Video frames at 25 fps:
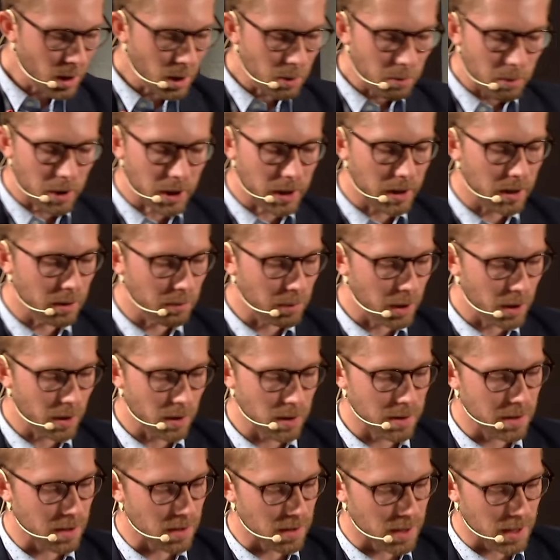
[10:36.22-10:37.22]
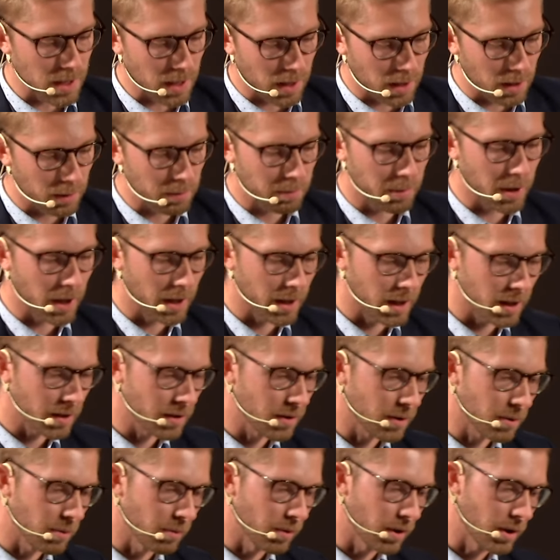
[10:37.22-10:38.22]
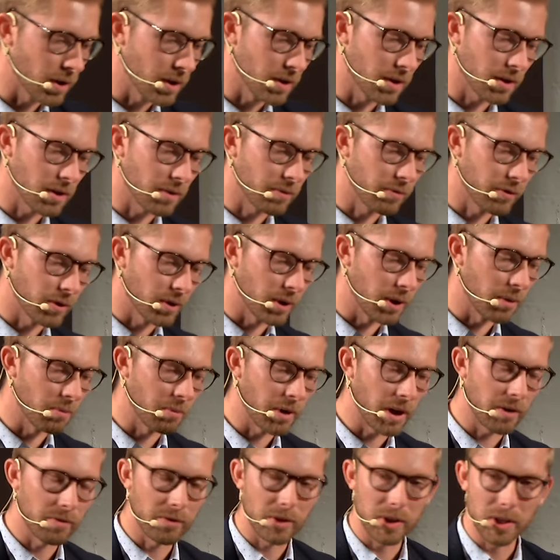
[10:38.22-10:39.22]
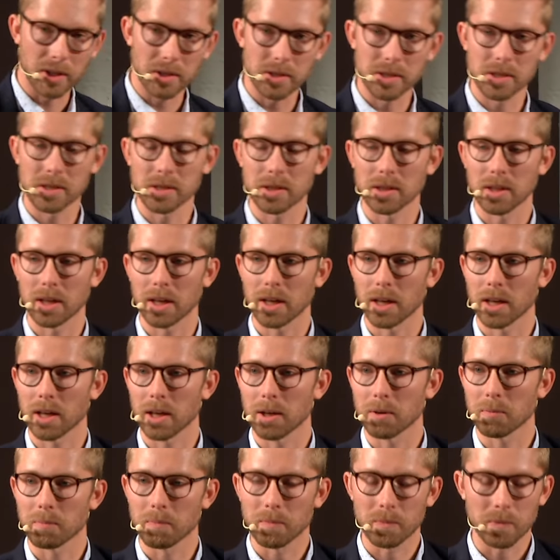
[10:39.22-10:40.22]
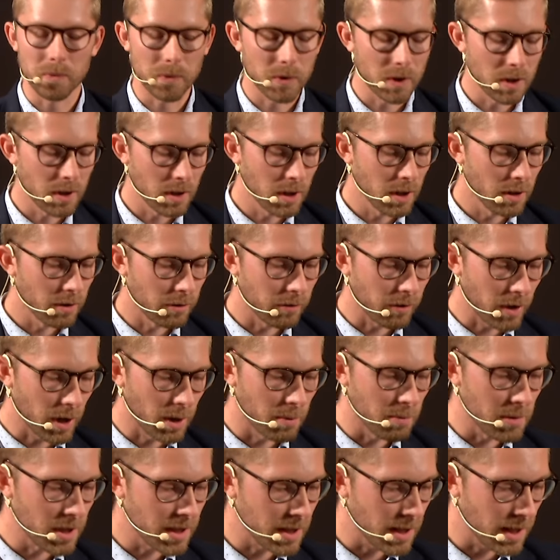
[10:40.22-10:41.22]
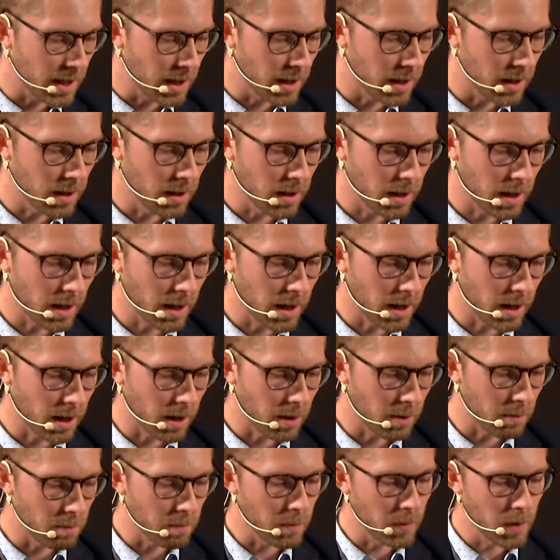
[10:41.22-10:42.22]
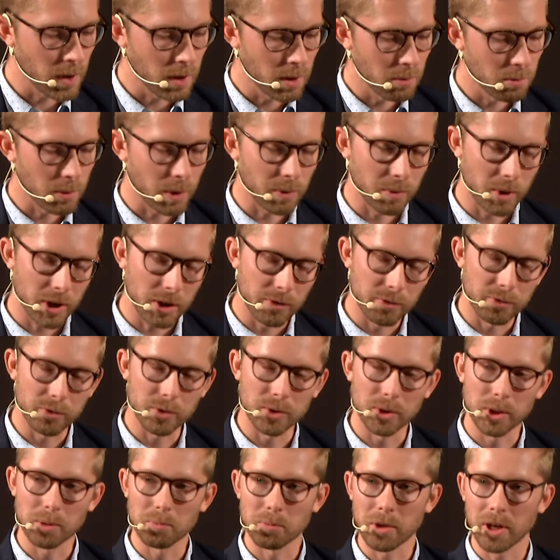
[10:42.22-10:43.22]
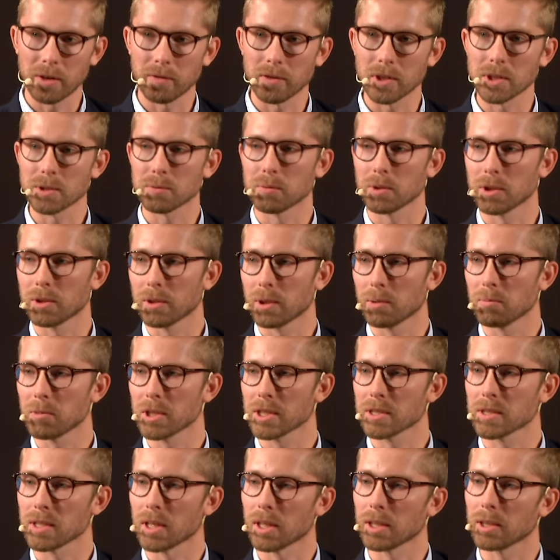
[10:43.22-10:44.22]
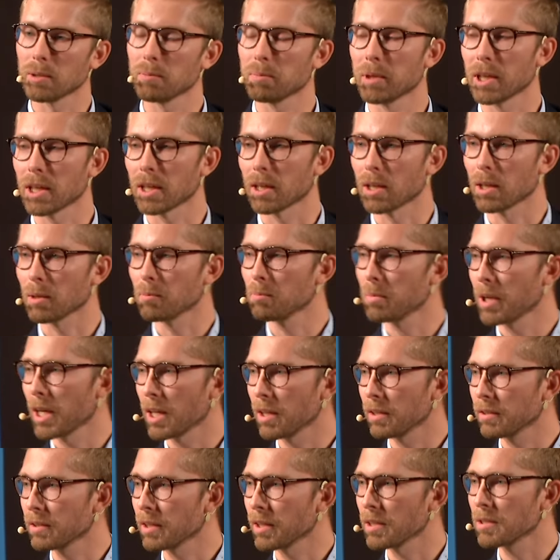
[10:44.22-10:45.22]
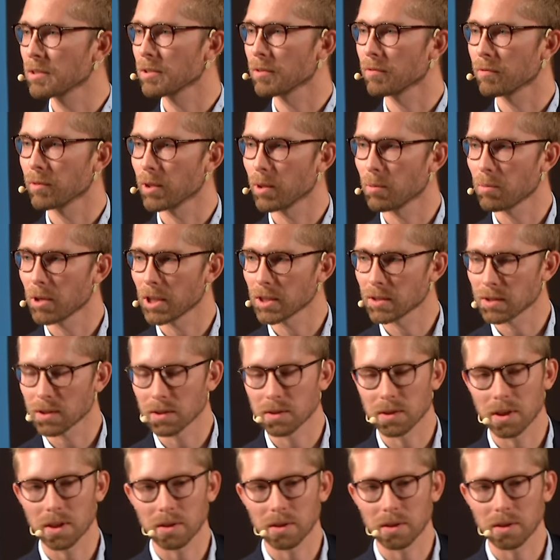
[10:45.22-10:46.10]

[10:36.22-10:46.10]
But then we also sell products towards food and beverage, pharmacy. But within food and beverage, we normally sell the picking and palletizing robots.